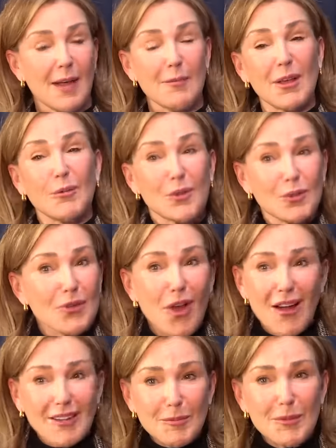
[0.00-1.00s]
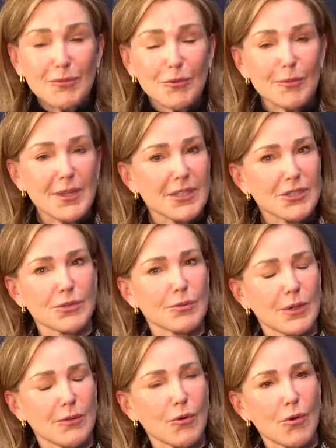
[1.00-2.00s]
I'm like, Will you talk to me for a minute? She
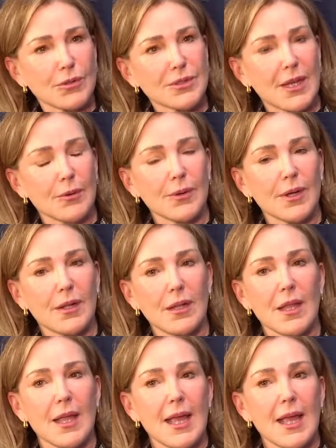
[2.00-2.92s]
went, Of course I will.